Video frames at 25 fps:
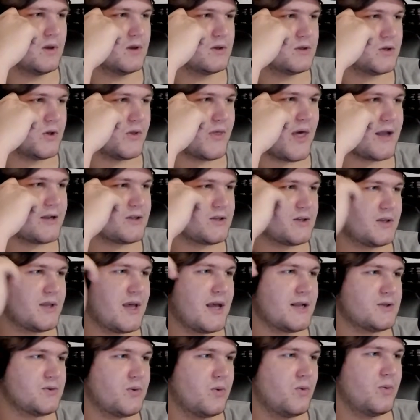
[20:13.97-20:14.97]
So that's
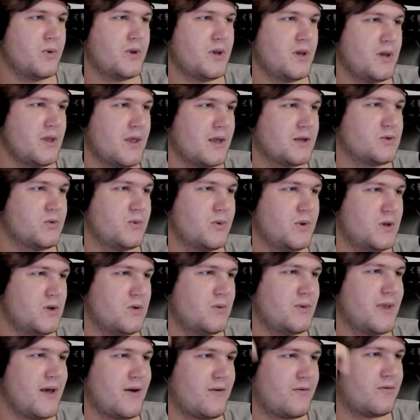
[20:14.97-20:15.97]
that's what we that's what we
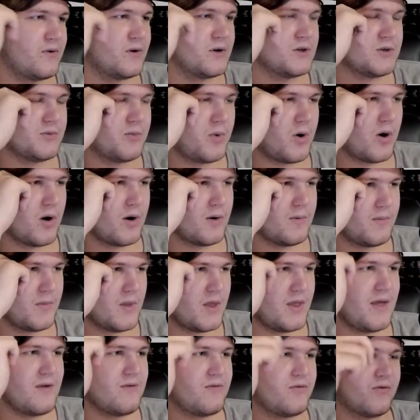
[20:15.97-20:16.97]
do in that first part,
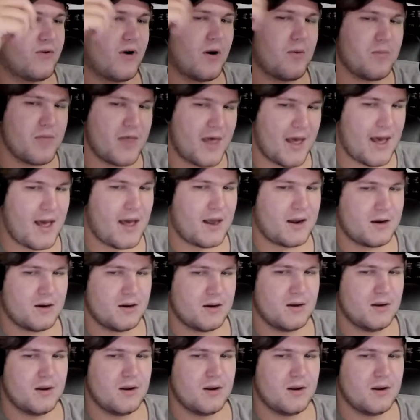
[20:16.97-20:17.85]
and then from that